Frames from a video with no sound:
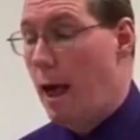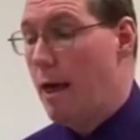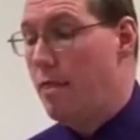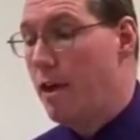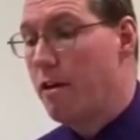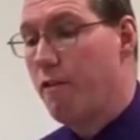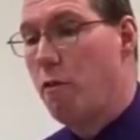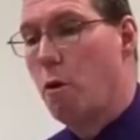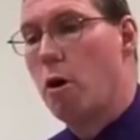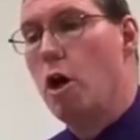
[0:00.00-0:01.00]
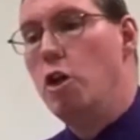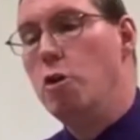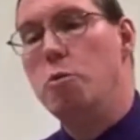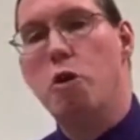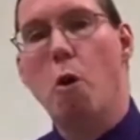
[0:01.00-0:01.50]
And therefore,
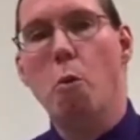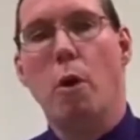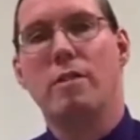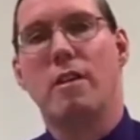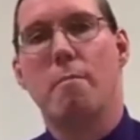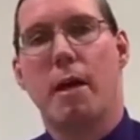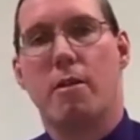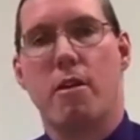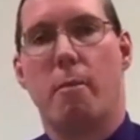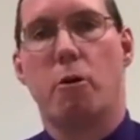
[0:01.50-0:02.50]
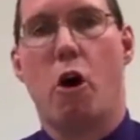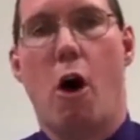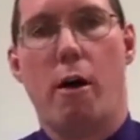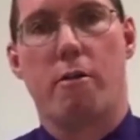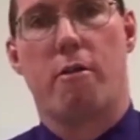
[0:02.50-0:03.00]
you don't want to mix up
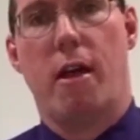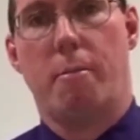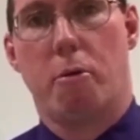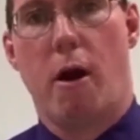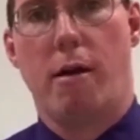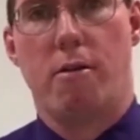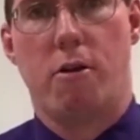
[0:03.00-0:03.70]
cost and price.